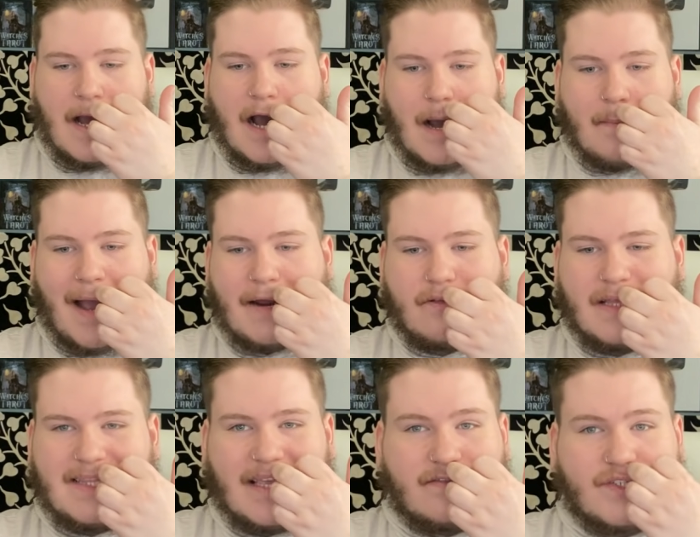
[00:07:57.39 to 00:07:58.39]
Um, I don't
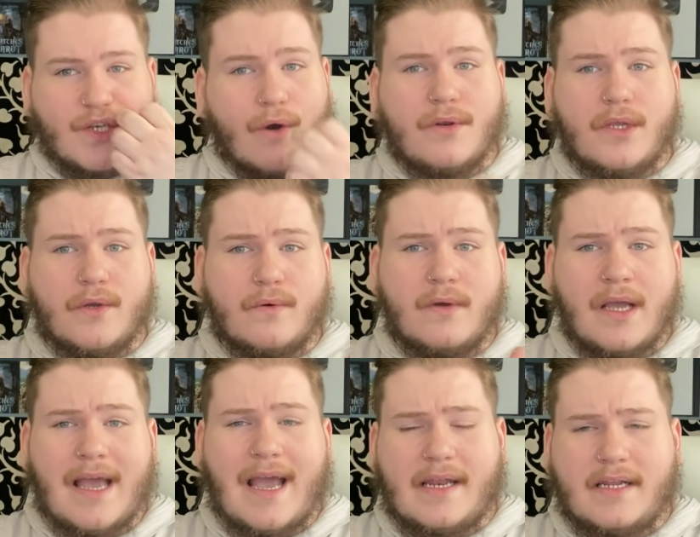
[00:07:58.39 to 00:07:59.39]
think they've shown you
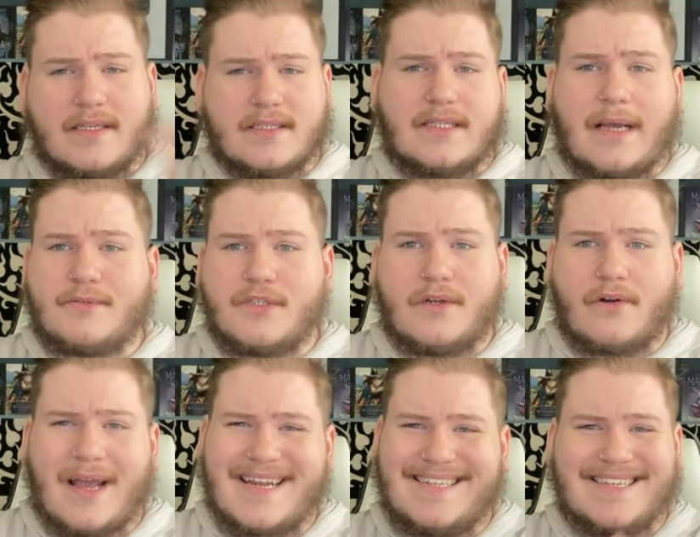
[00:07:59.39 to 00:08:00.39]
any deception
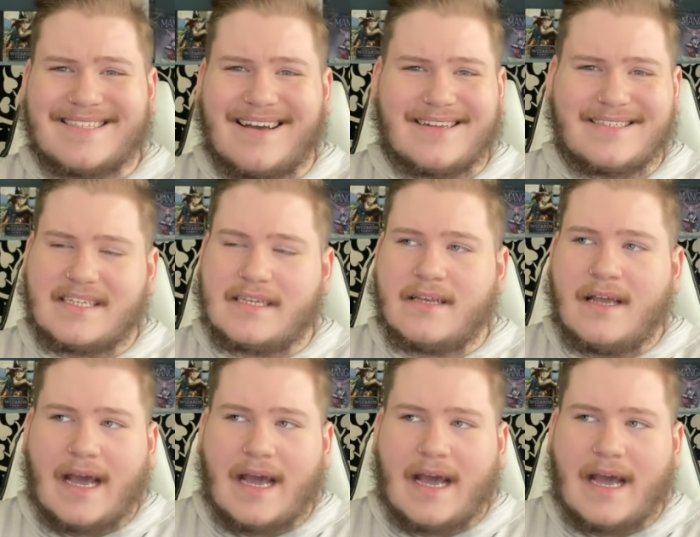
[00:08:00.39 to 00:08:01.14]
or any dishonesty